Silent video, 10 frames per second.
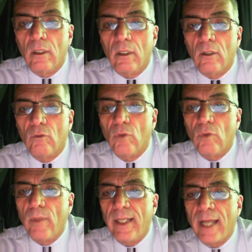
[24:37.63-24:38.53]

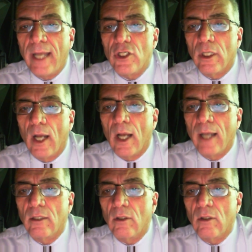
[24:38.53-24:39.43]
Ruin Nation, I
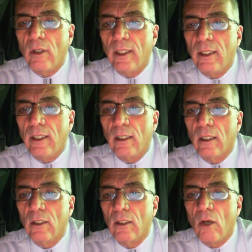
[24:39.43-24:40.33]
thought he a
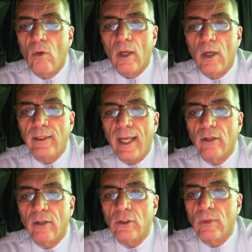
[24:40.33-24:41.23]
low a day or
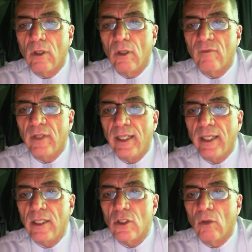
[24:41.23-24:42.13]
two ago for the
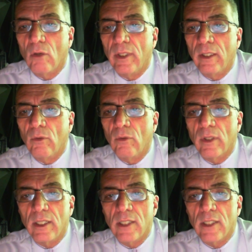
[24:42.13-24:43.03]
east, only in
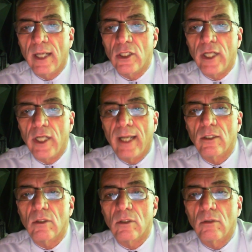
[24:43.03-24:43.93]
northeast had a
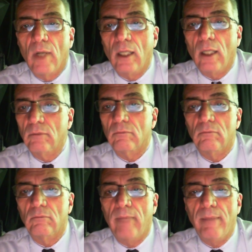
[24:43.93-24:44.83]
chance. Well,
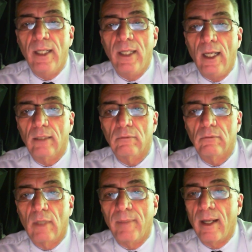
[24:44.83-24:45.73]
maybe not.
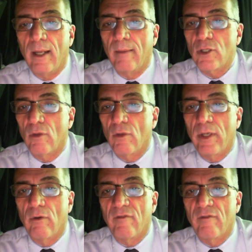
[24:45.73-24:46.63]
I mean, I'm not sure what
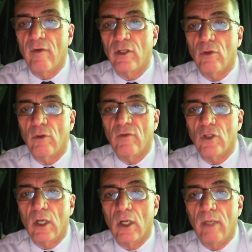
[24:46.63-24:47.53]
you're referring to if you're
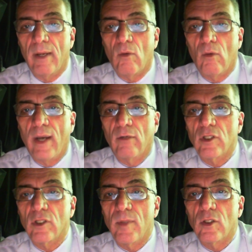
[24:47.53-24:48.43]
talking about a white
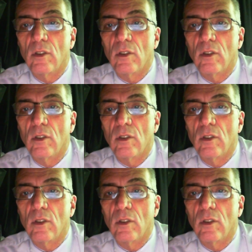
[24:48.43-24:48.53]
Christmas.